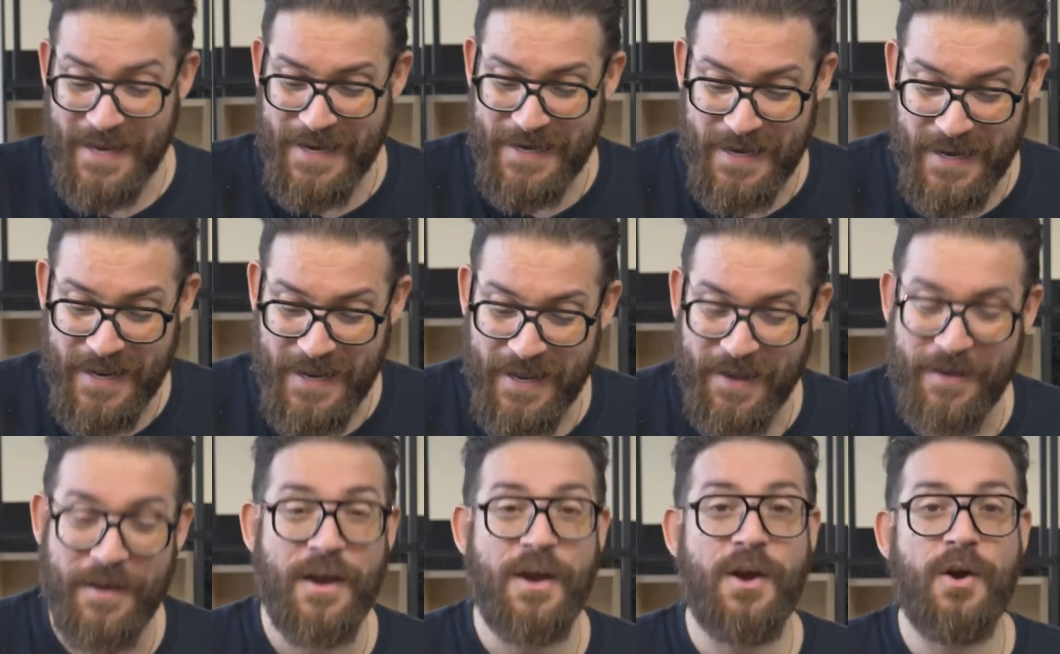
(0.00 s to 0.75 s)
in
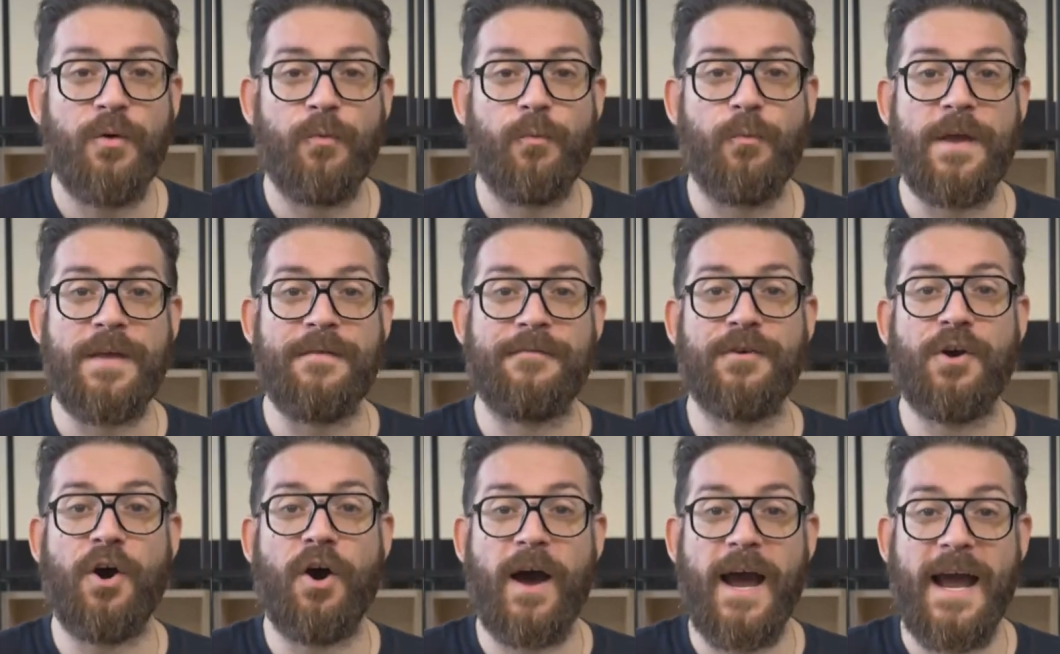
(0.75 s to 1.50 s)
here we've
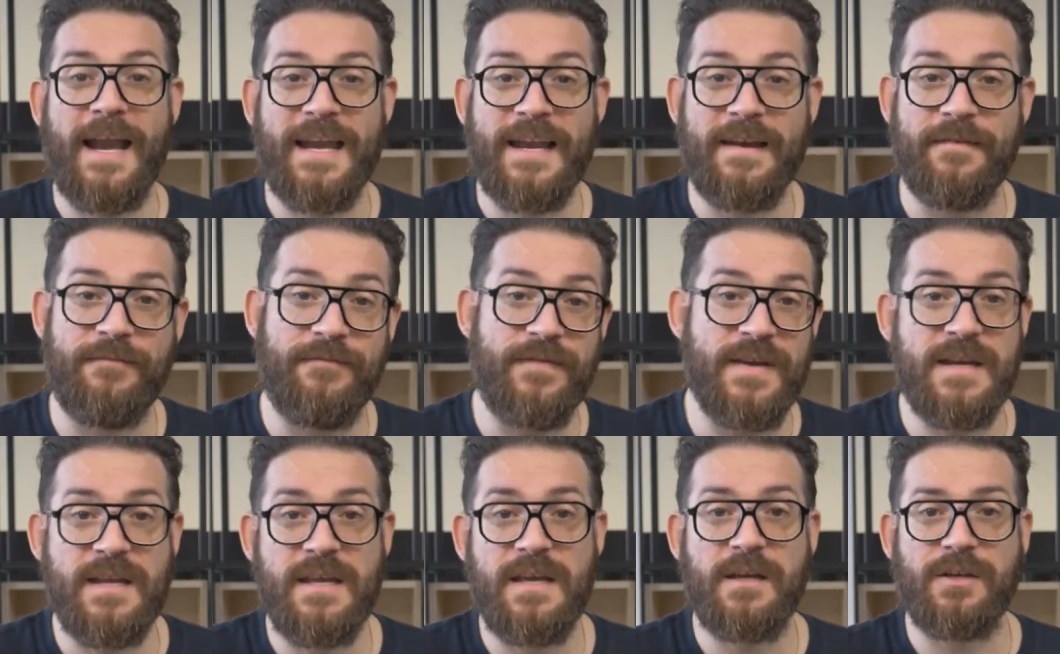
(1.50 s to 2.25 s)
got an
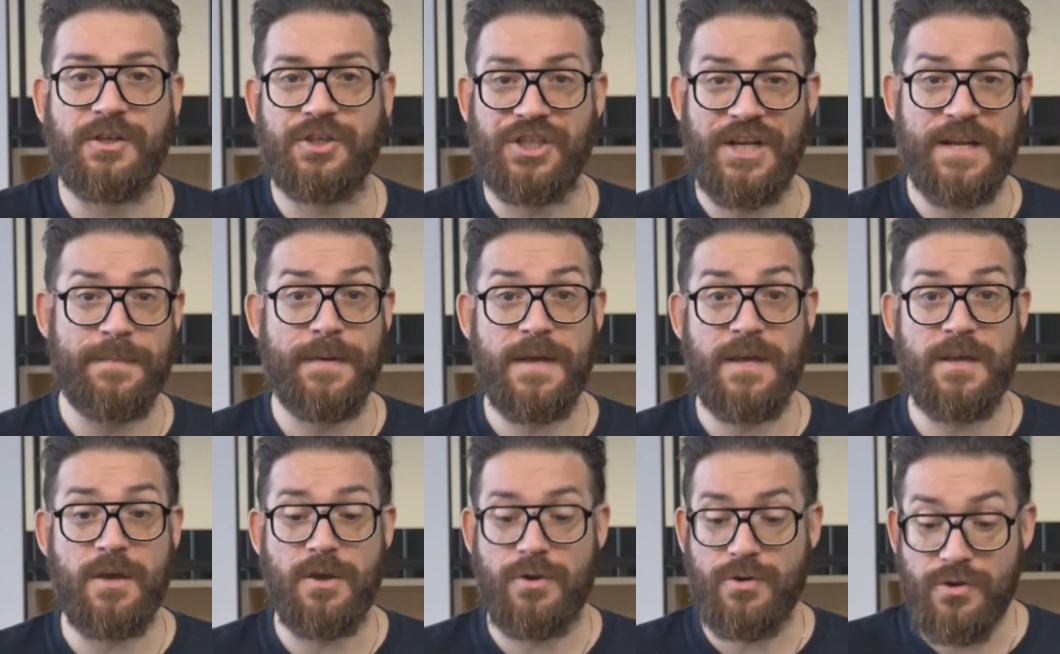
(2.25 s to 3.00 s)
NVIDIA
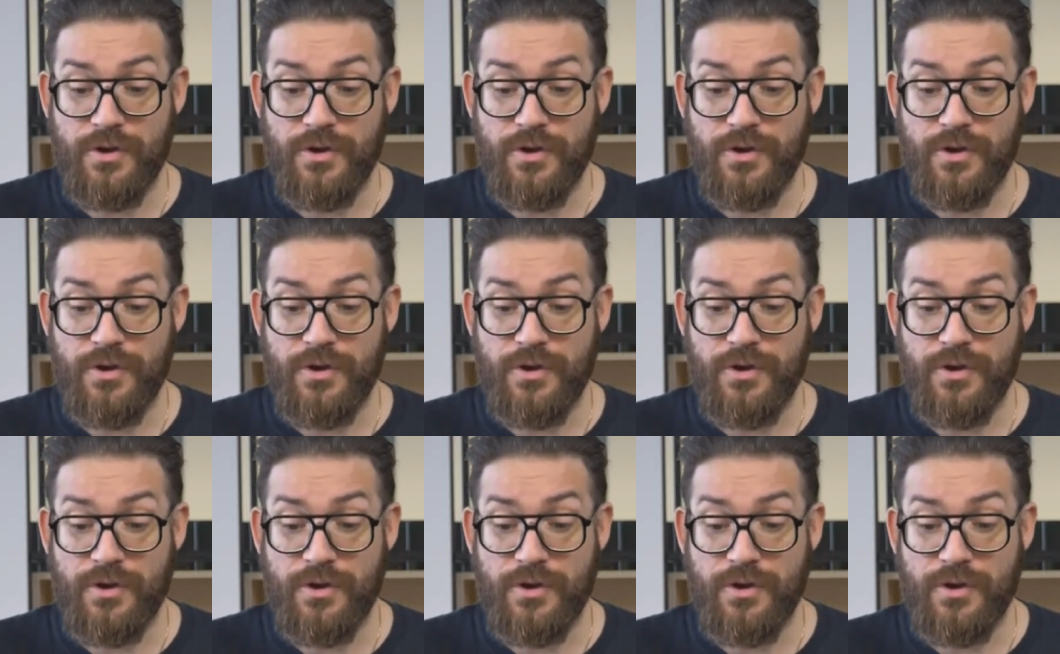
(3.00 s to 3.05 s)
GPU.